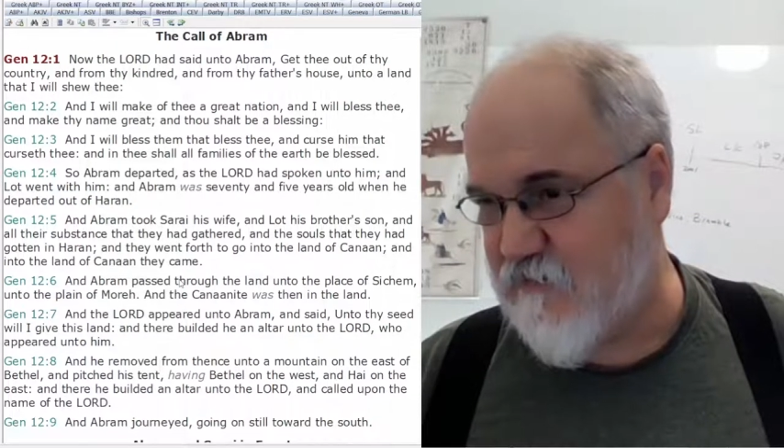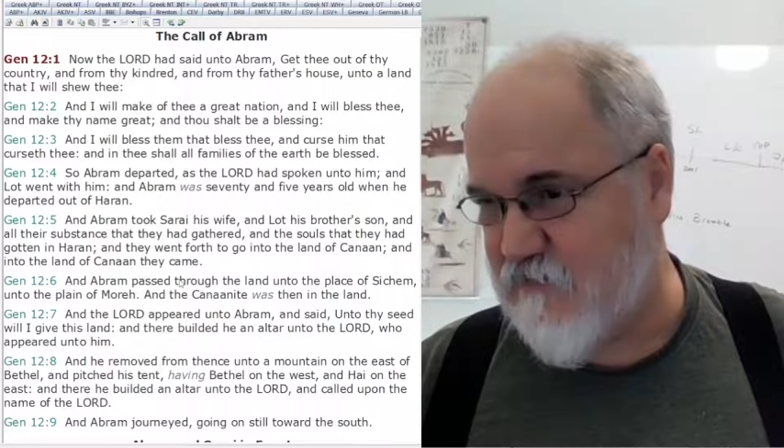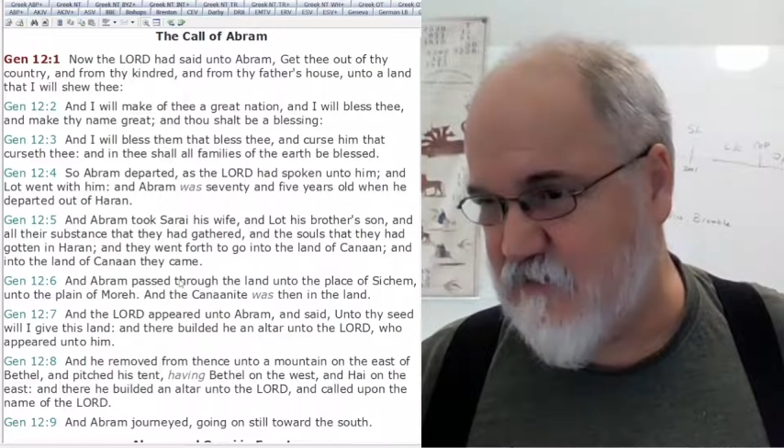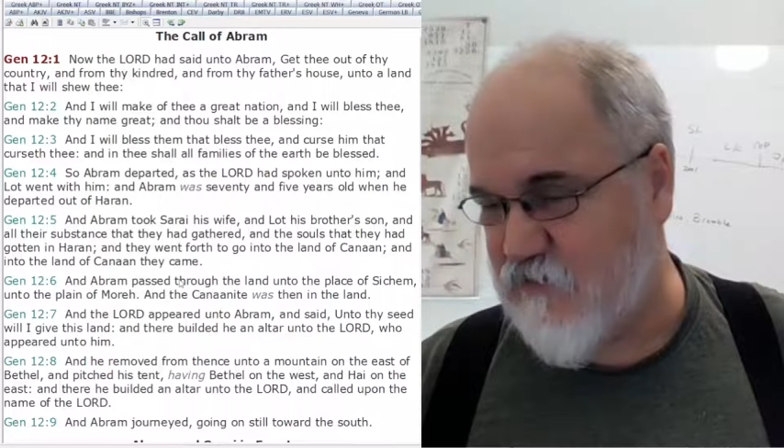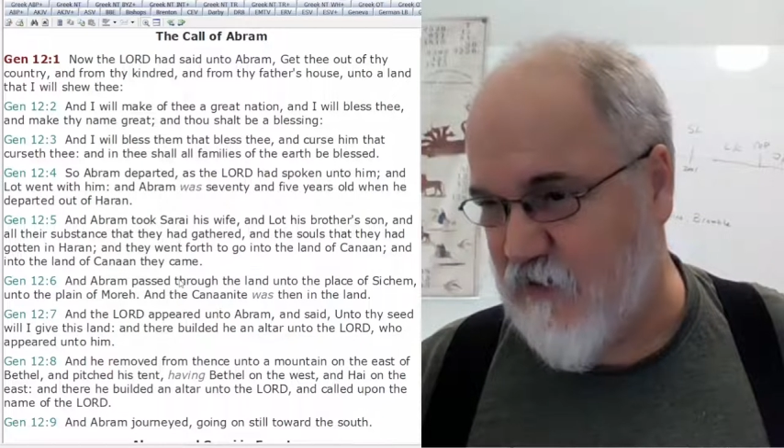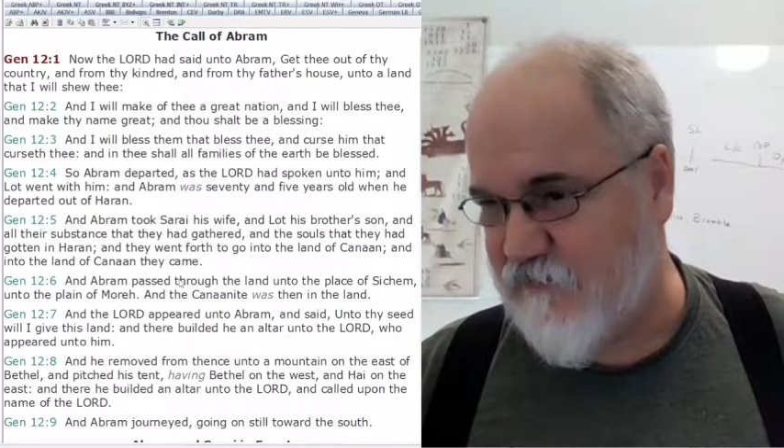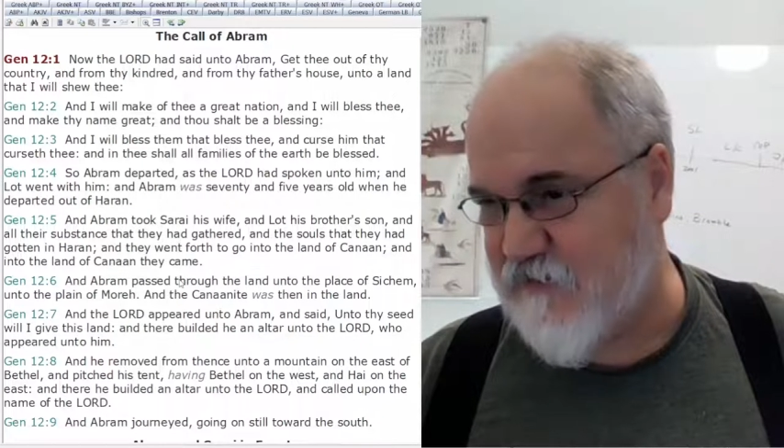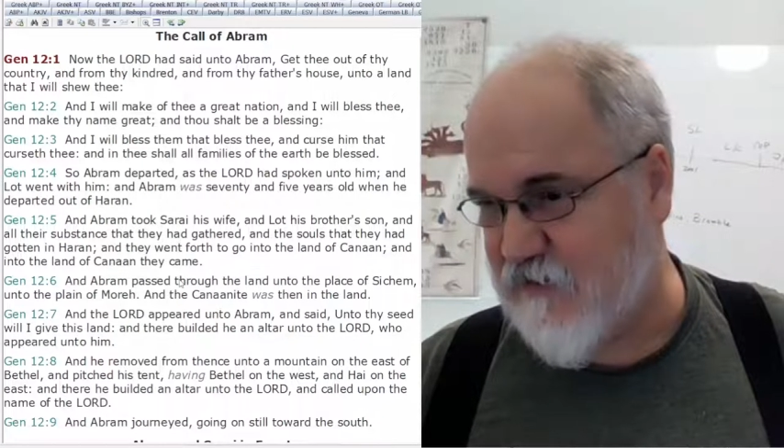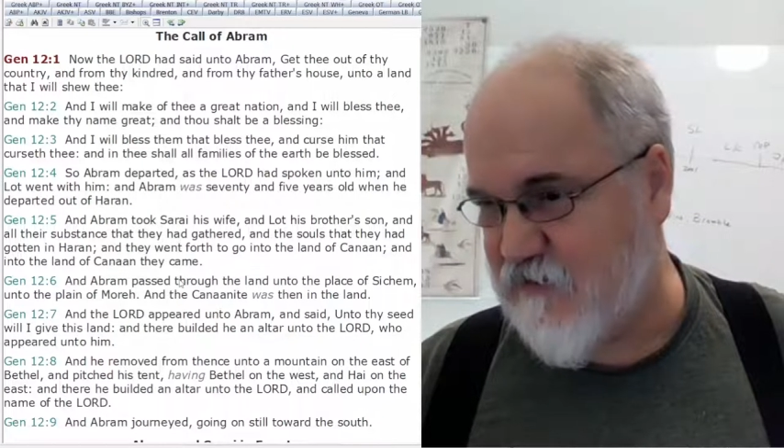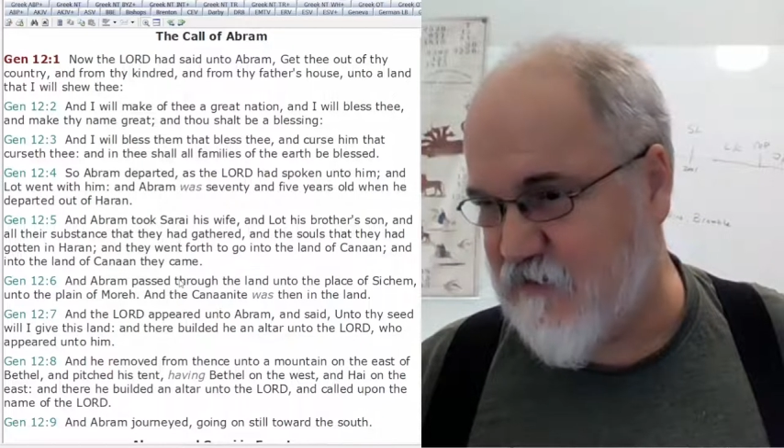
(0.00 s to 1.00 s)
the
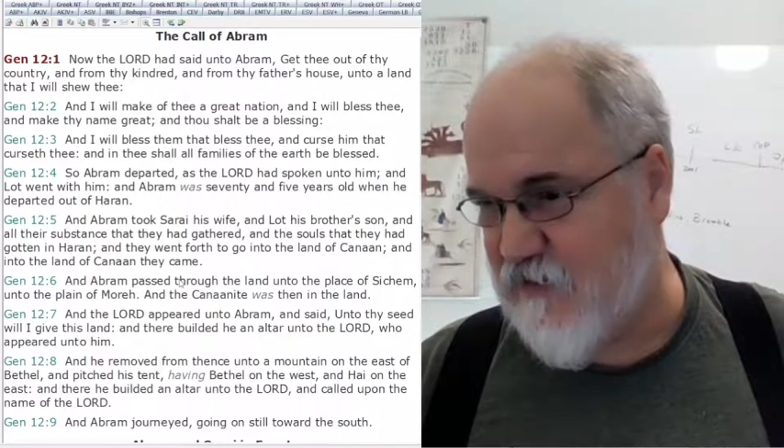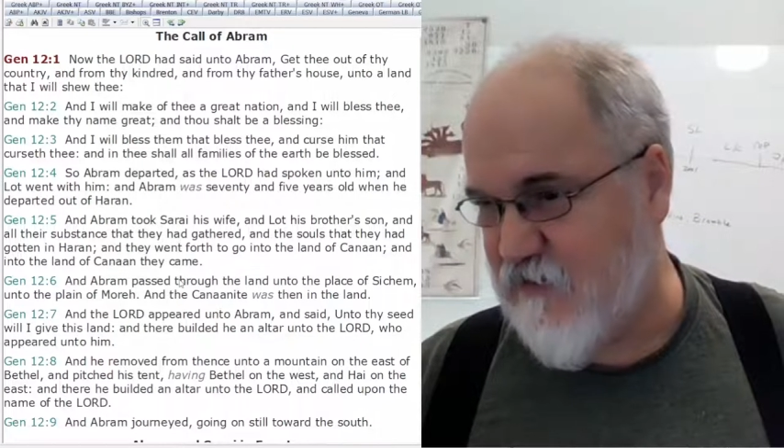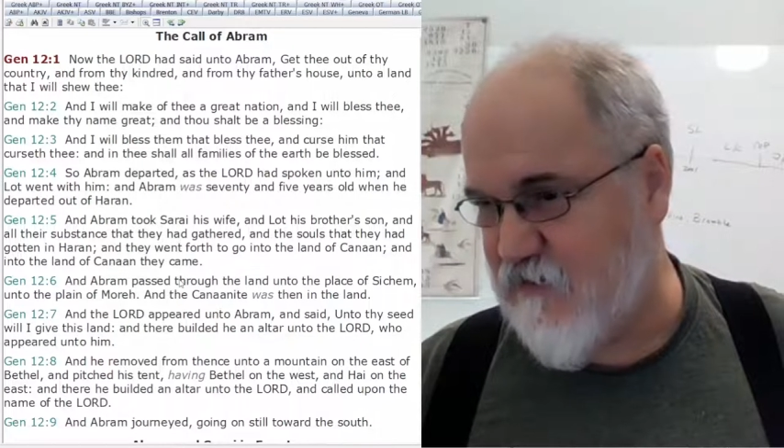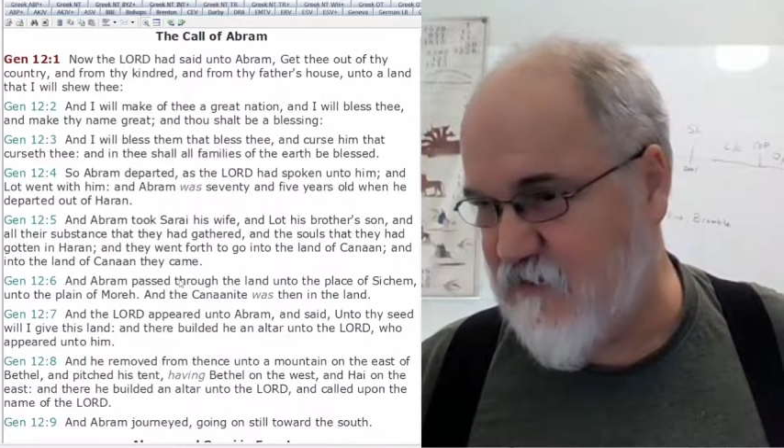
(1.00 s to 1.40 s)
1260.